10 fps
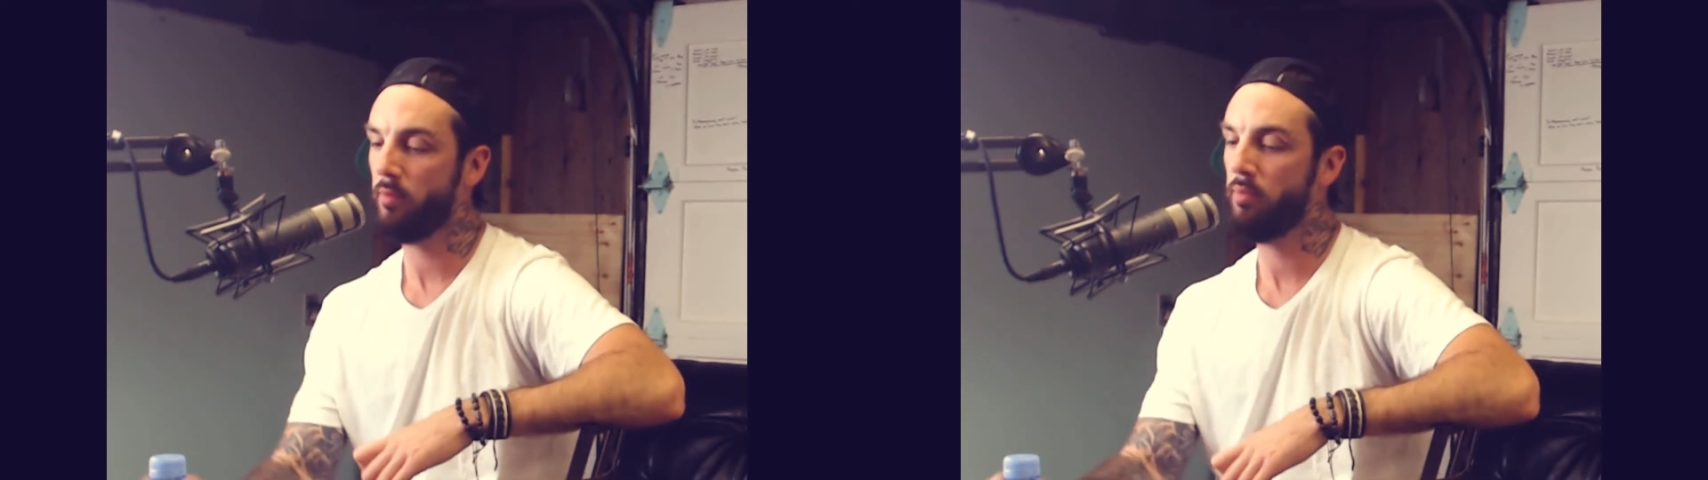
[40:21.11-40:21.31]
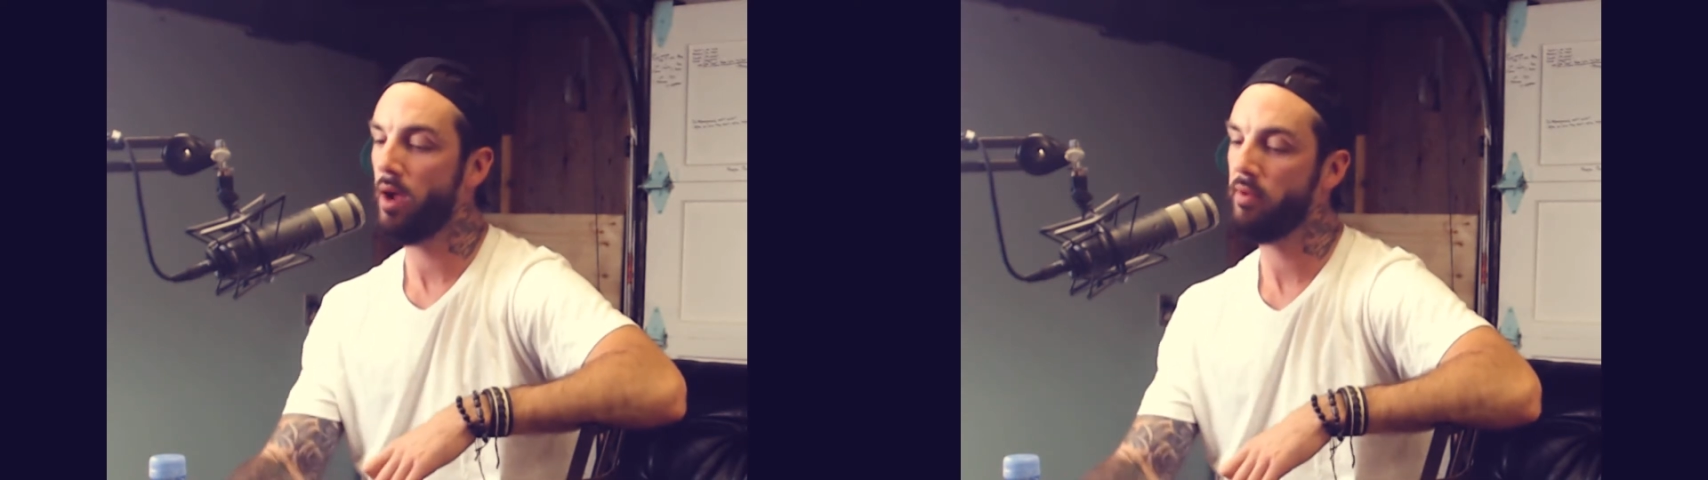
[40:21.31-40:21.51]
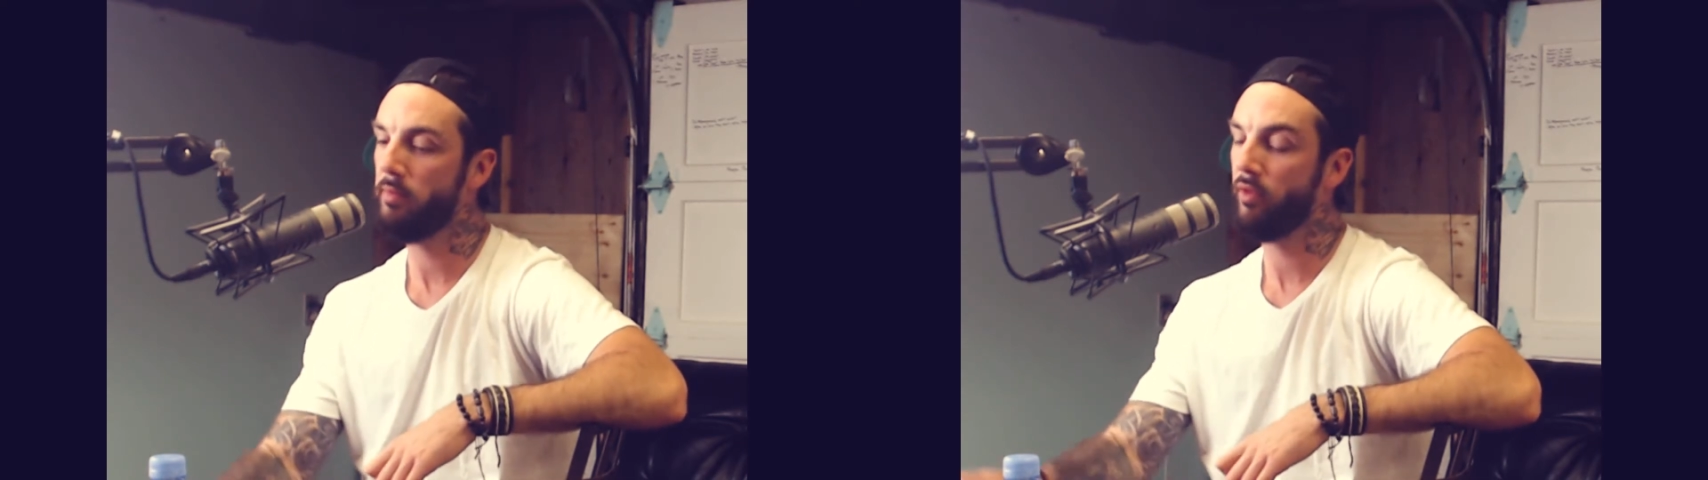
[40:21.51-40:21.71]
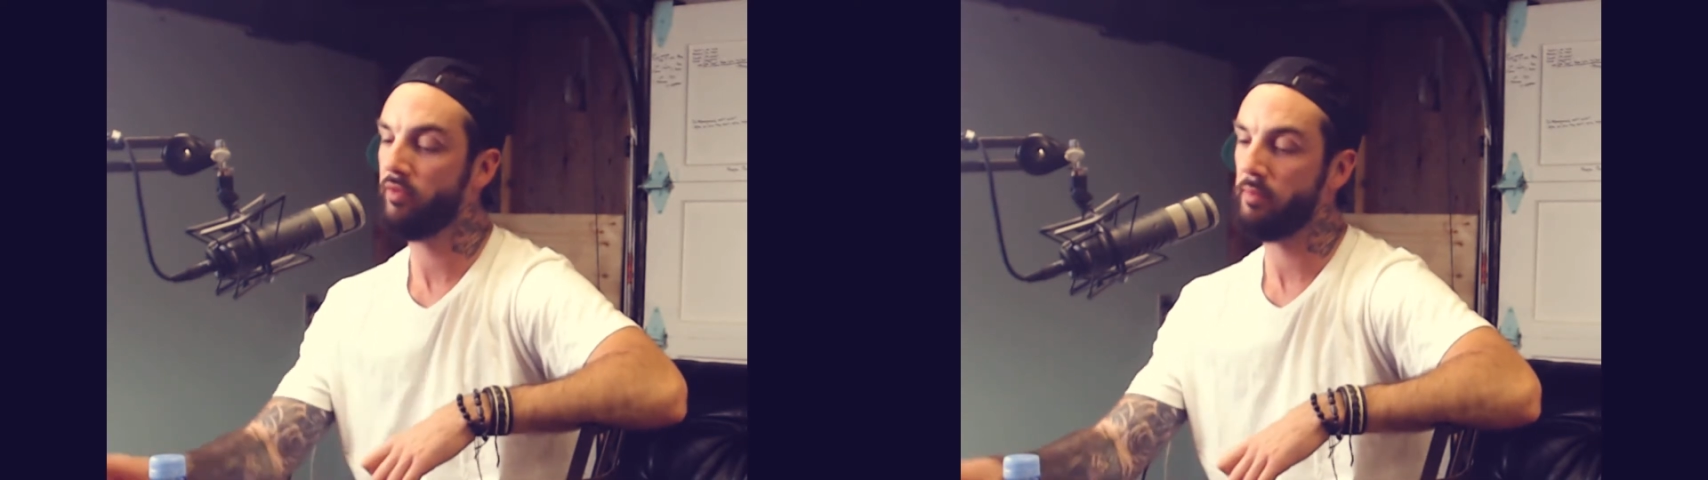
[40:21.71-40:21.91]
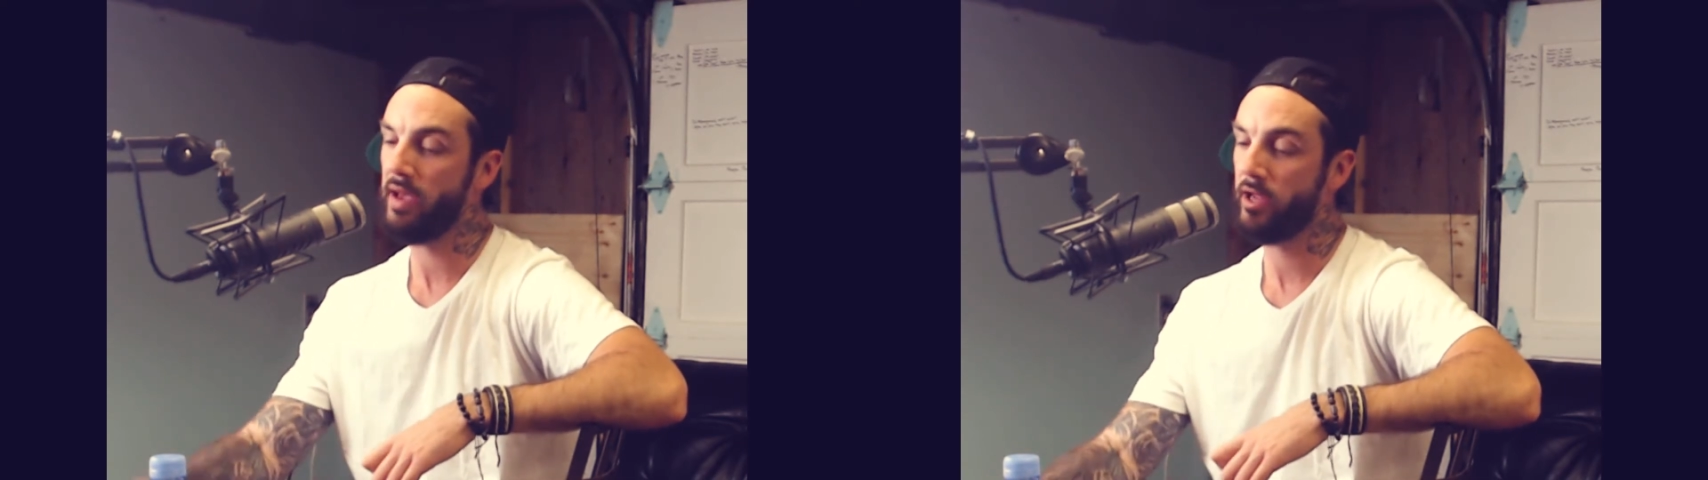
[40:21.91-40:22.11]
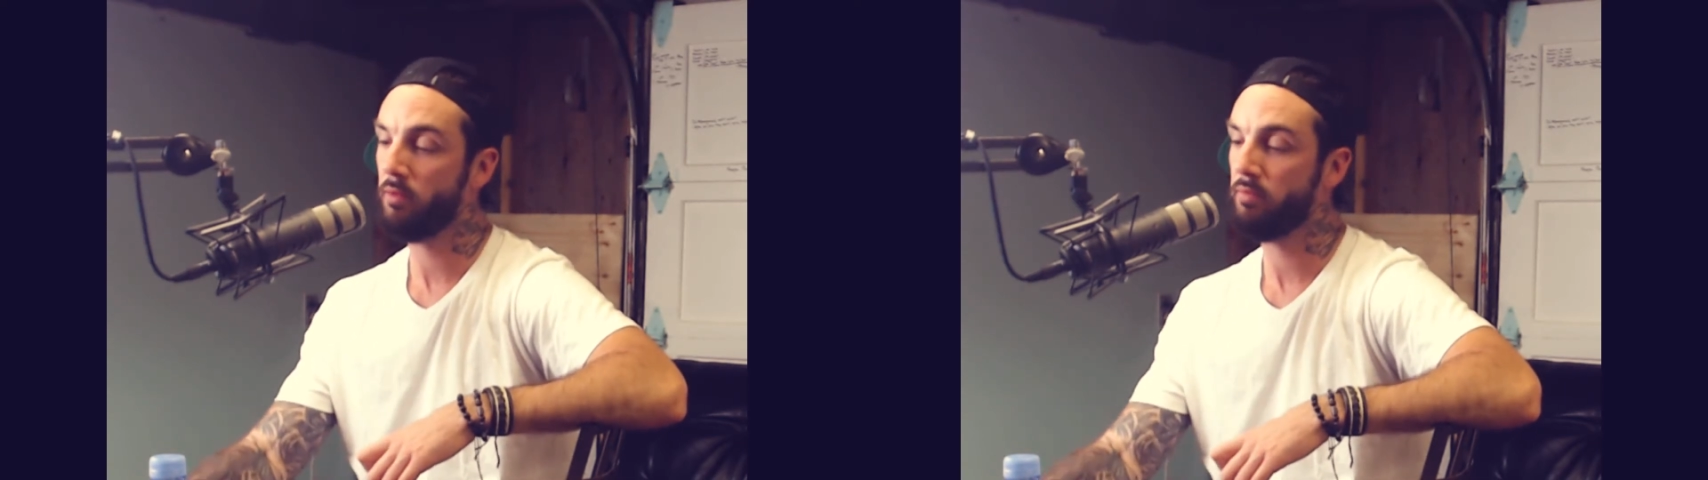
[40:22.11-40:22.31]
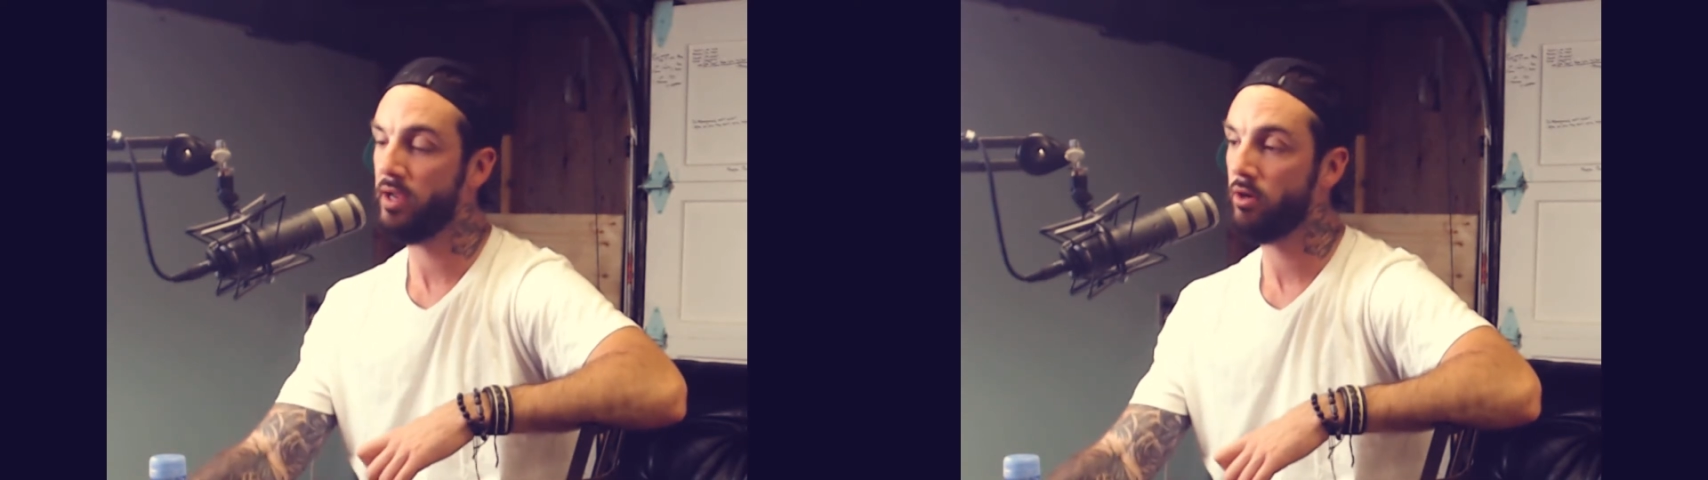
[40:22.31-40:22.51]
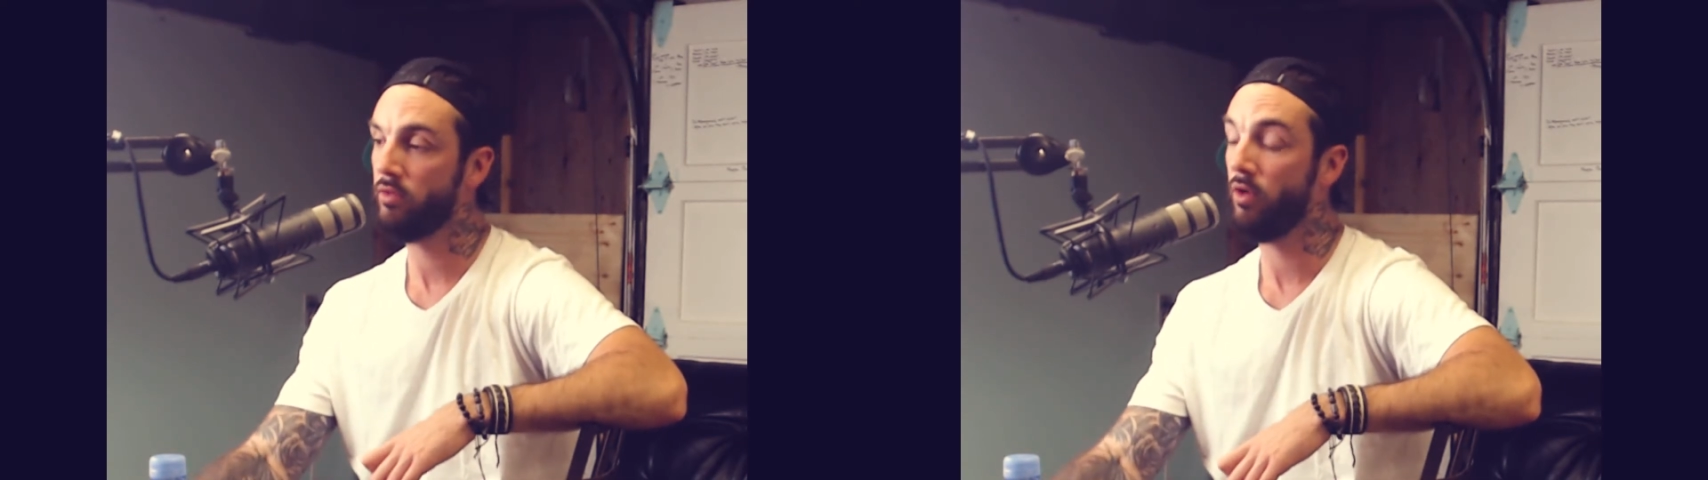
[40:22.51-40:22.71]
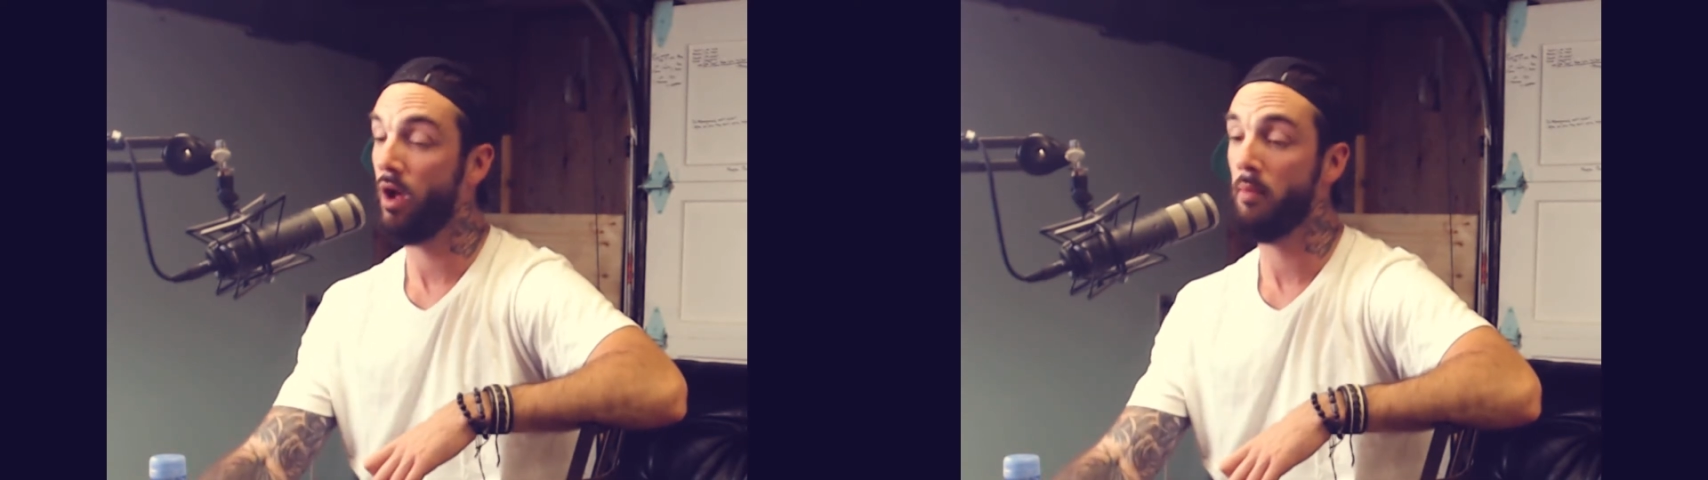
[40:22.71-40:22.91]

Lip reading: like puppy mills and backyard breeders,